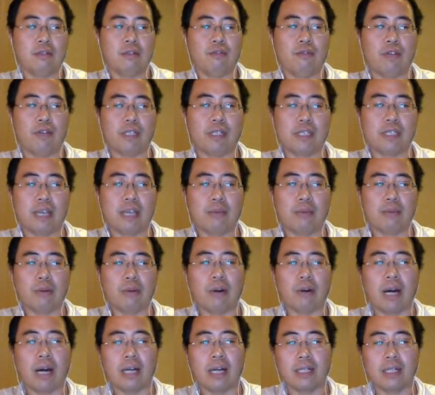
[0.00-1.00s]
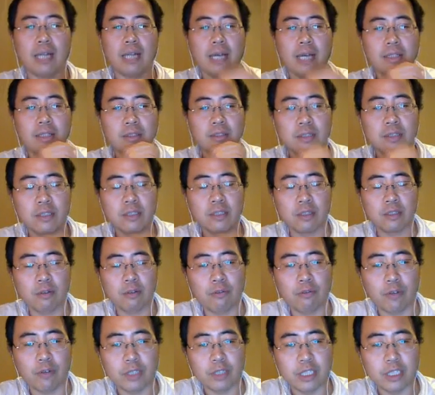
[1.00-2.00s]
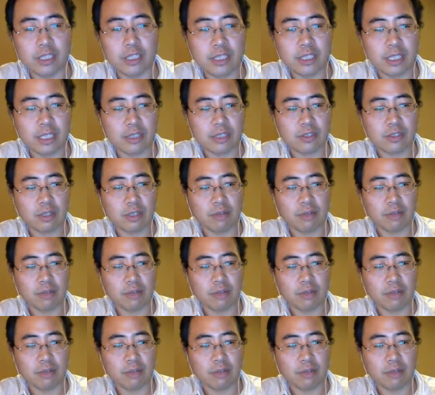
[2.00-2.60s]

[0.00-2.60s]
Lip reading: For example, on line 46